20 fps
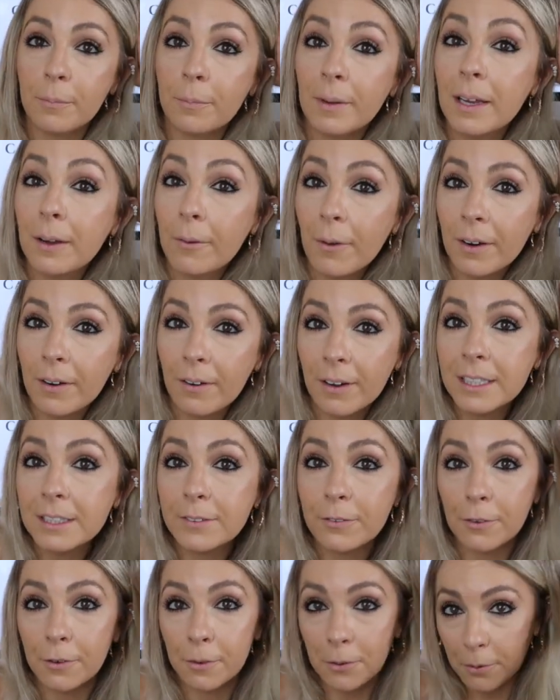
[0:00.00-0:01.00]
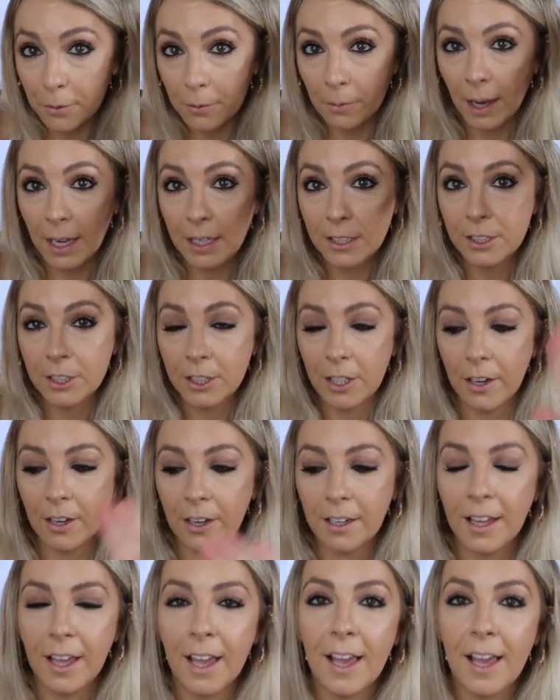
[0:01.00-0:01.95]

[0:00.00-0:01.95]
Really quite nice for a hallway to chuck